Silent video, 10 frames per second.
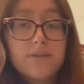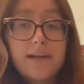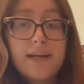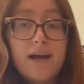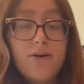
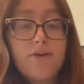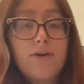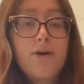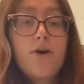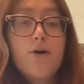right now.
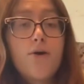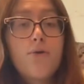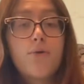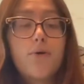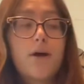
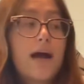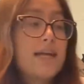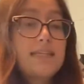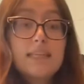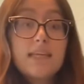Or I
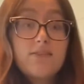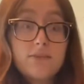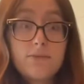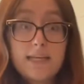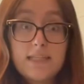did leave
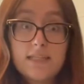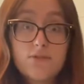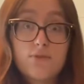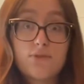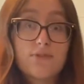some things at
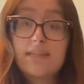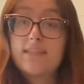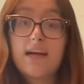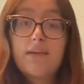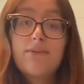school, so that's
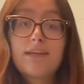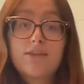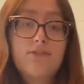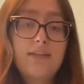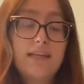not even
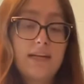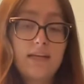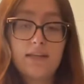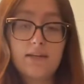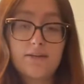including that
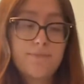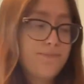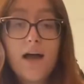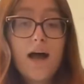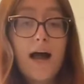either.
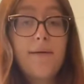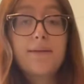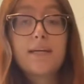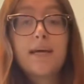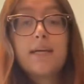I'm
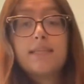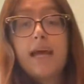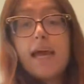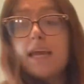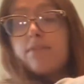gonna
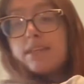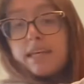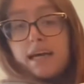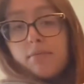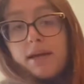take
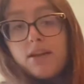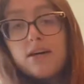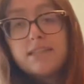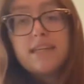everything out of my closet